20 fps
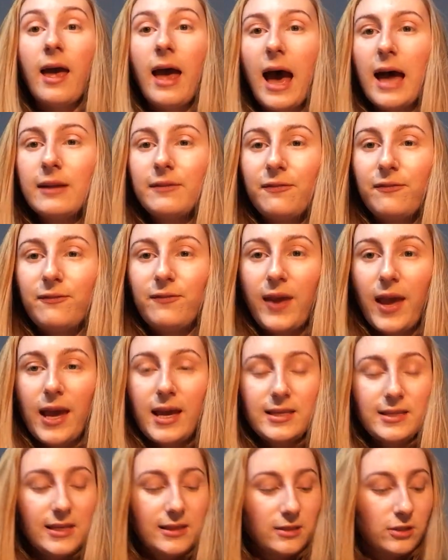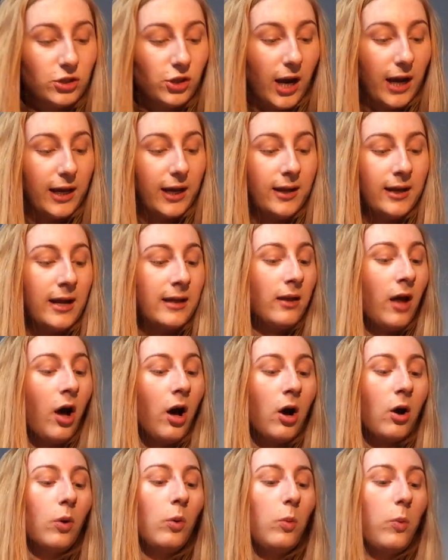and fiercest dragon in the whole